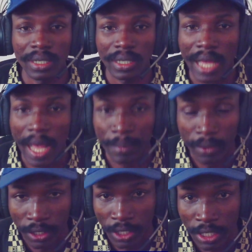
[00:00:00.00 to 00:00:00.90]
app
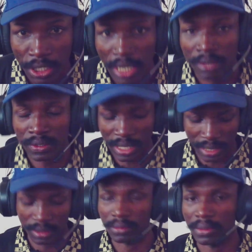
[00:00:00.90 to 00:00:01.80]
credentials
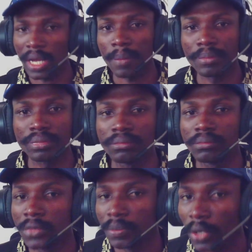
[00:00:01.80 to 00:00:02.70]
and app
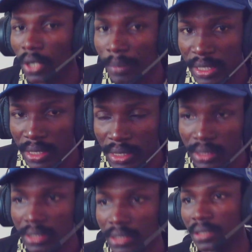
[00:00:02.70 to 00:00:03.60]
deployment
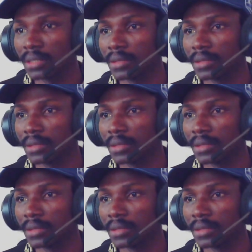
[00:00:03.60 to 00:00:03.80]
keys